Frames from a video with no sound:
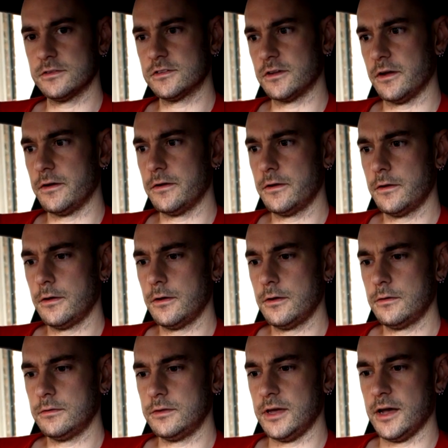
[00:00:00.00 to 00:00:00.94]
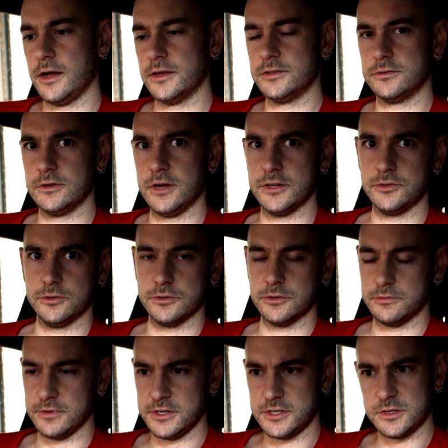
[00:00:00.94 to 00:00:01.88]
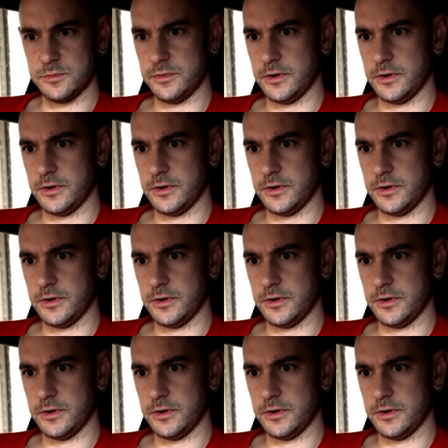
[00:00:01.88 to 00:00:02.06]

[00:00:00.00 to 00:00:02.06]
So yeah, I took the risk,